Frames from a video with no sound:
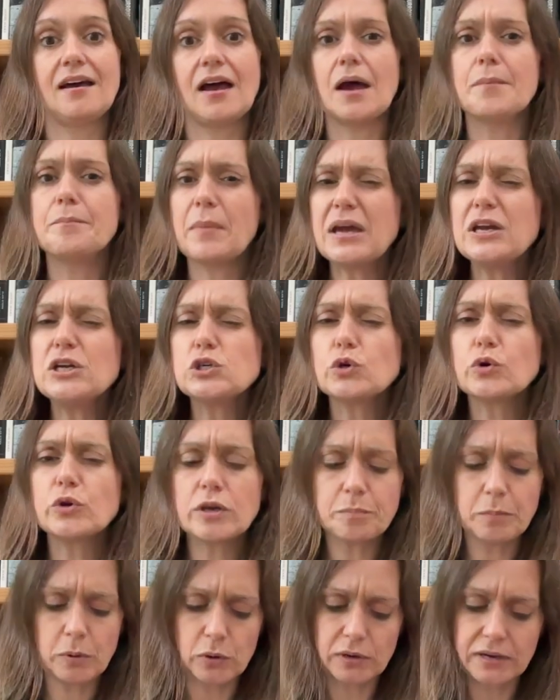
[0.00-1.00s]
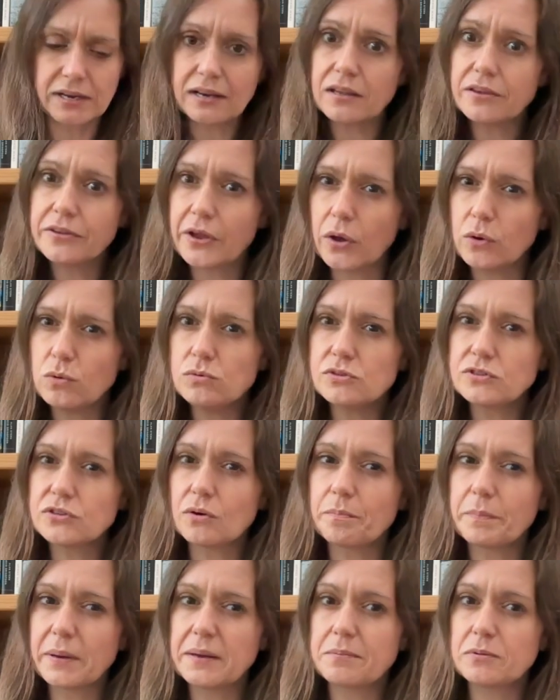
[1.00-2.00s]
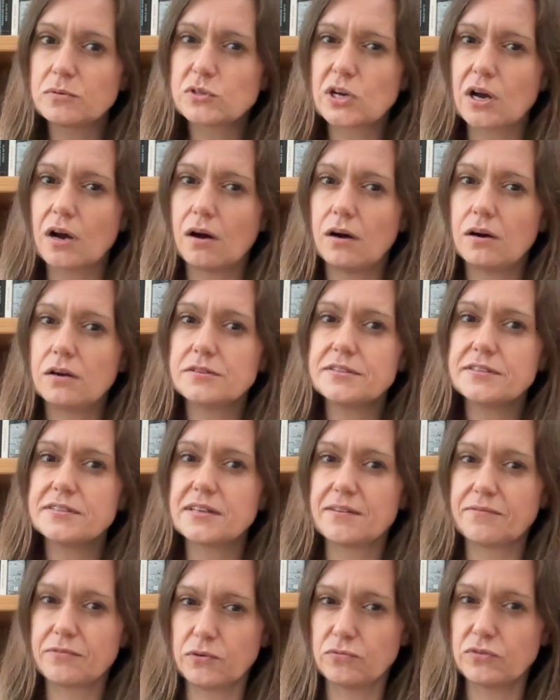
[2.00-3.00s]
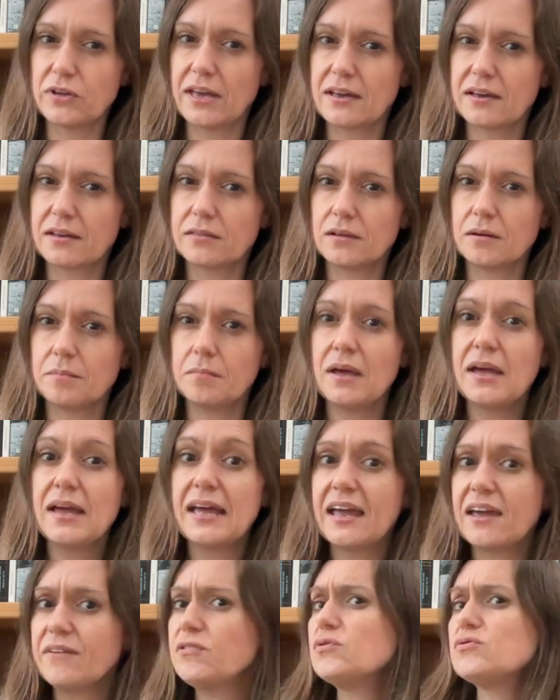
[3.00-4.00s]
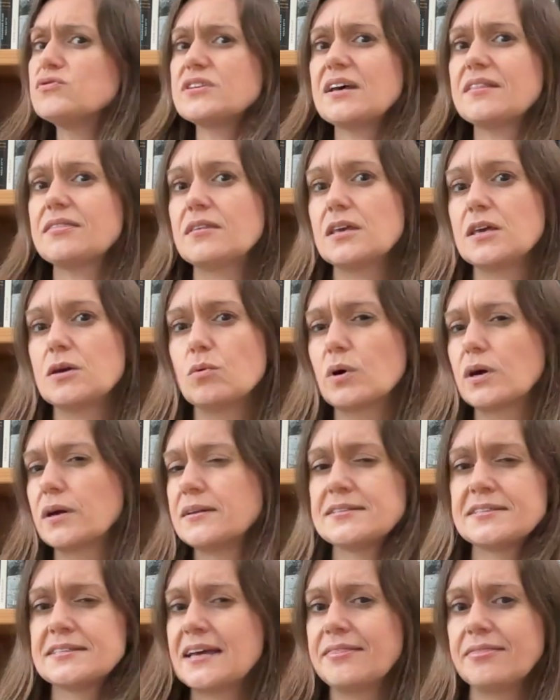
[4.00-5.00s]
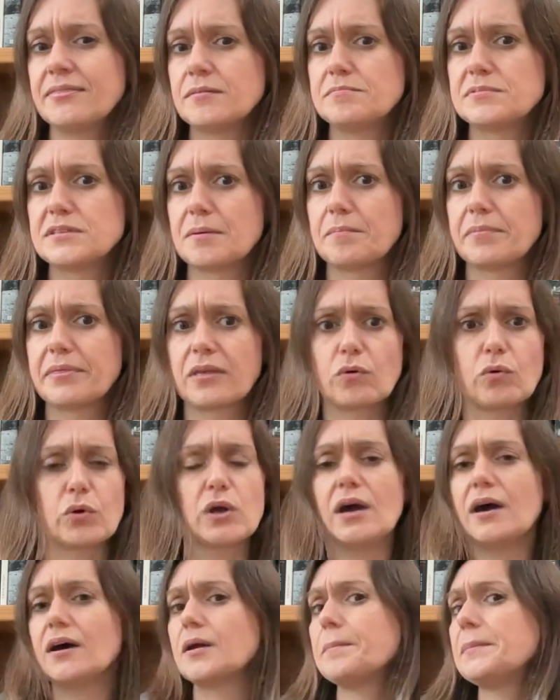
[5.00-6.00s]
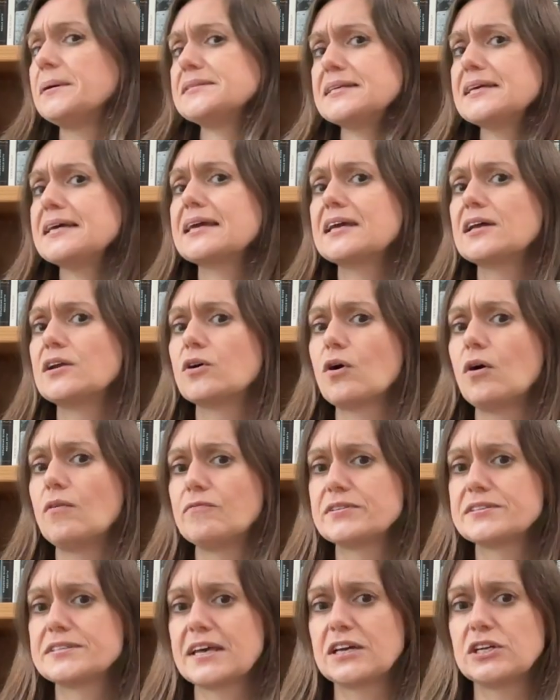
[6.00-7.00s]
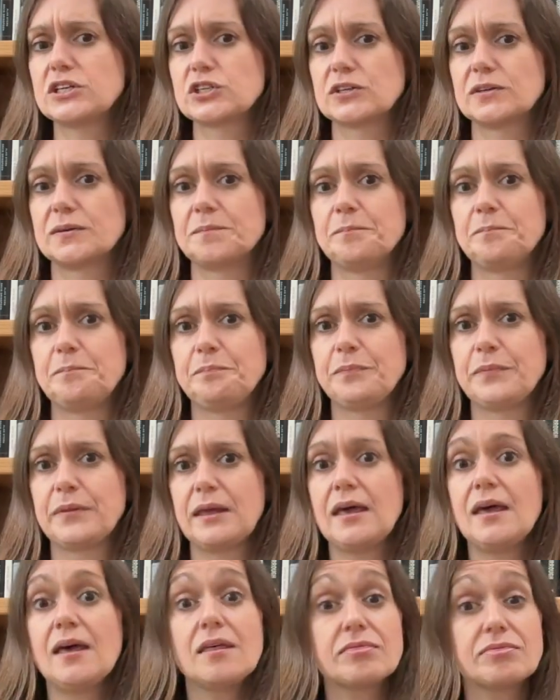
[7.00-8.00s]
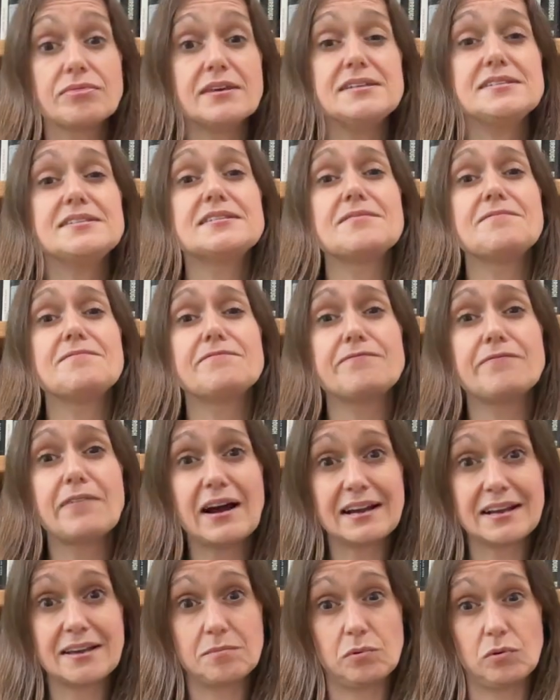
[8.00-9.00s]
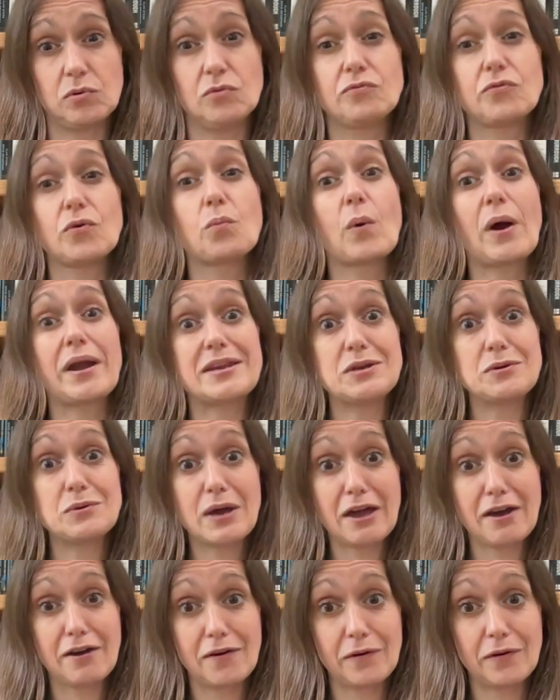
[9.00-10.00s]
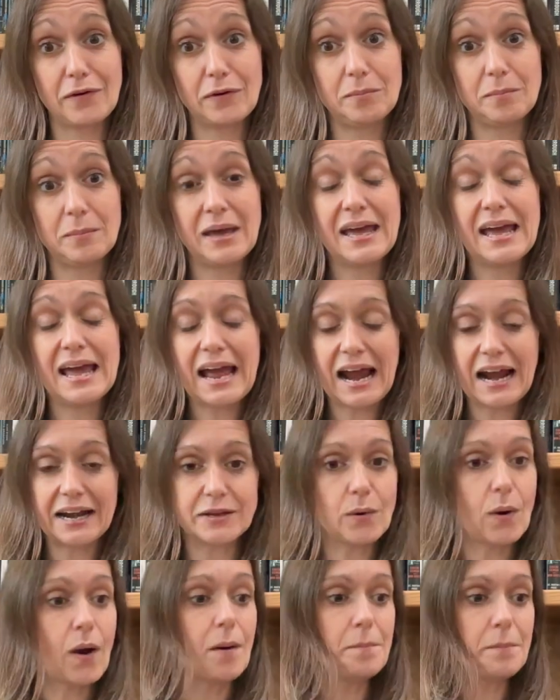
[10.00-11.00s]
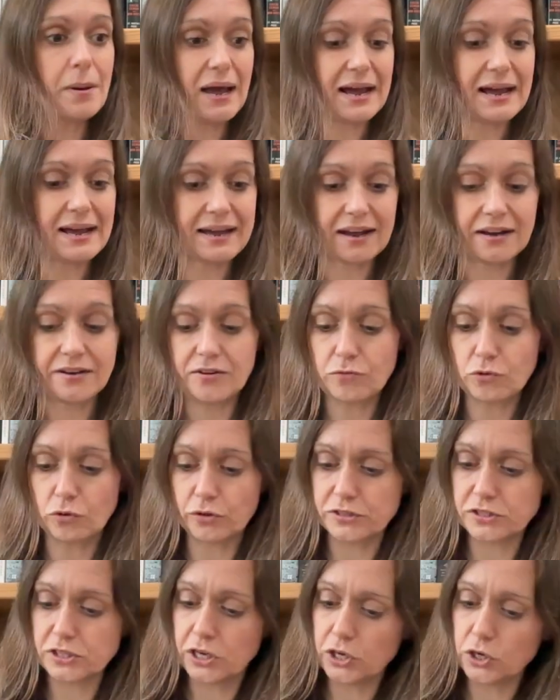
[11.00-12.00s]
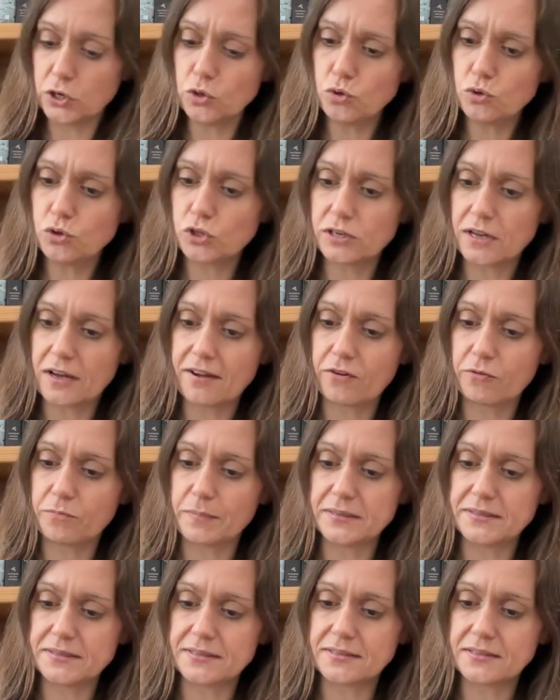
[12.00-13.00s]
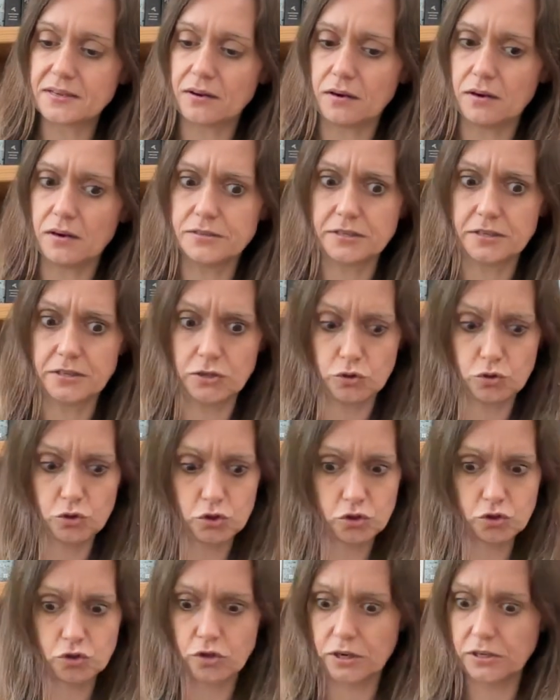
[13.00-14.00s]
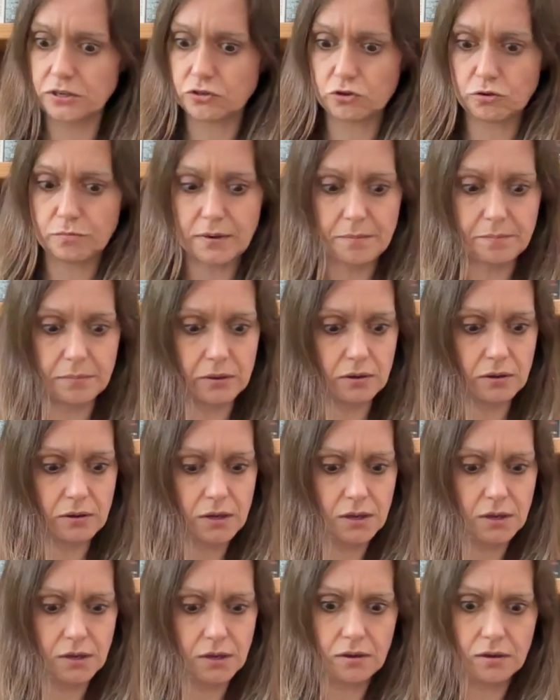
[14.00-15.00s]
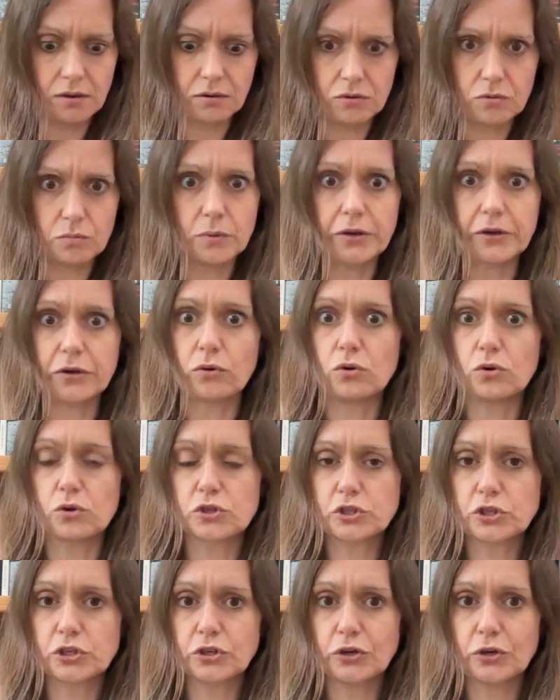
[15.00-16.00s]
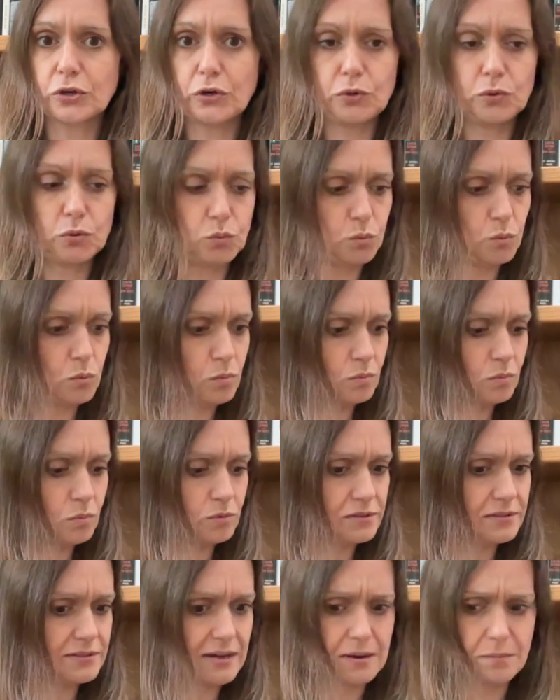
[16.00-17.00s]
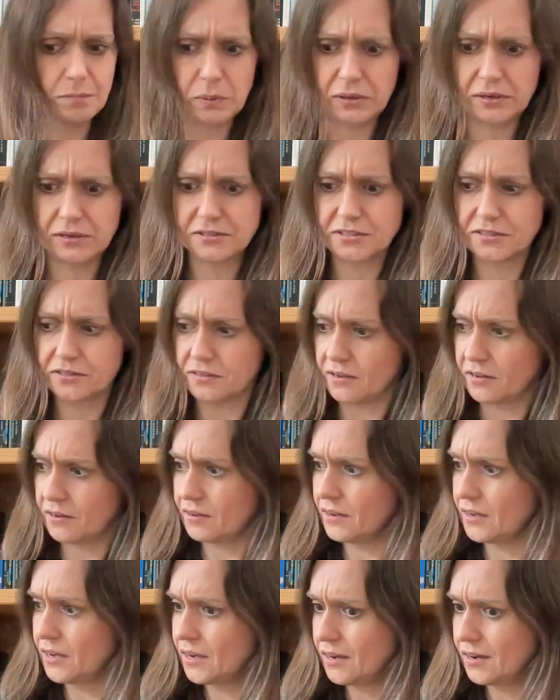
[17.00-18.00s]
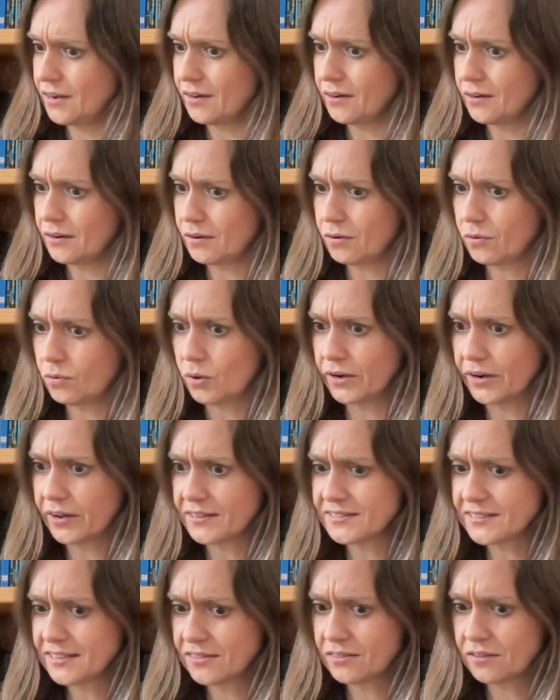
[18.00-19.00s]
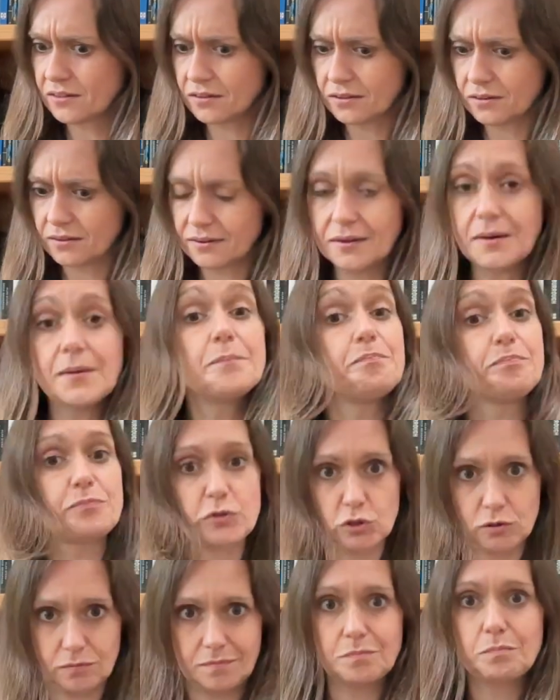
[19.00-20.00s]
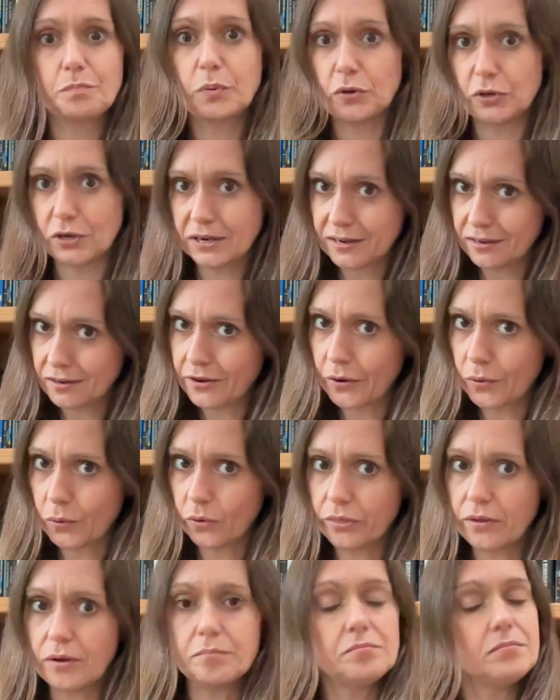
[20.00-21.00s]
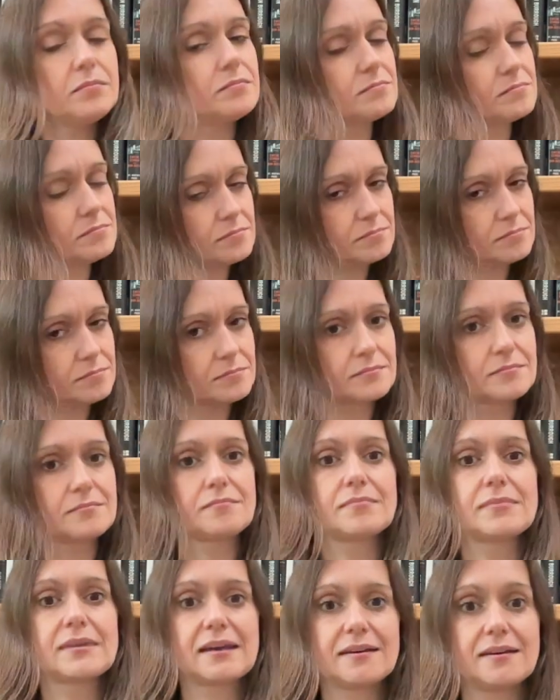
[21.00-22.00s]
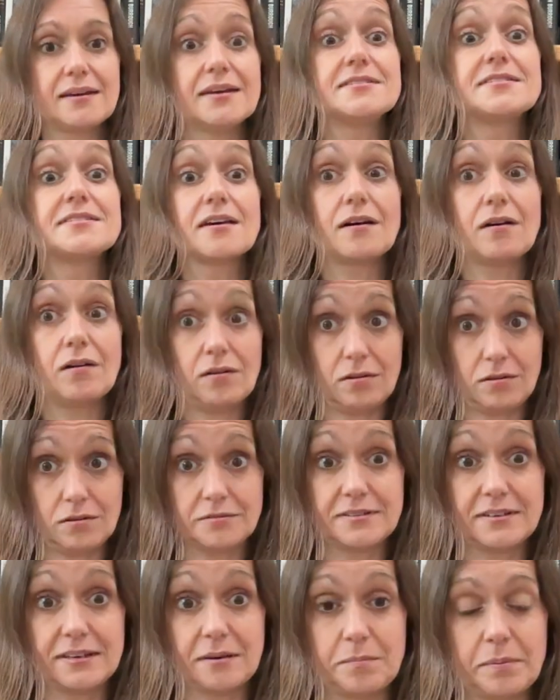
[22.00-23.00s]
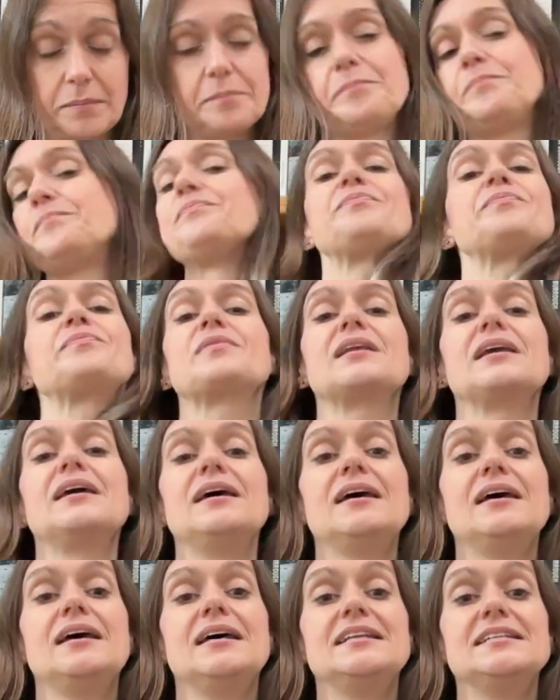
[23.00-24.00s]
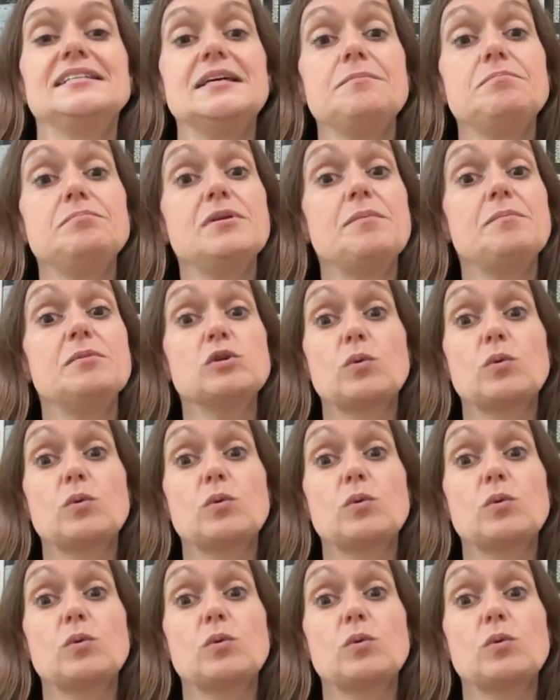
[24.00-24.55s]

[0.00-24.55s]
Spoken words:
And make sure you put little notes on people's cards if you've taken them, if you said that you were going to send them something or you had a particular conversation. This is invaluable for when you get home and you unpack and you've got this huge stack of business cards and you're just trying to remember, oh my gosh, who was that person that, oh, and I said that, put a little note on them. It's a hot tip. Tip number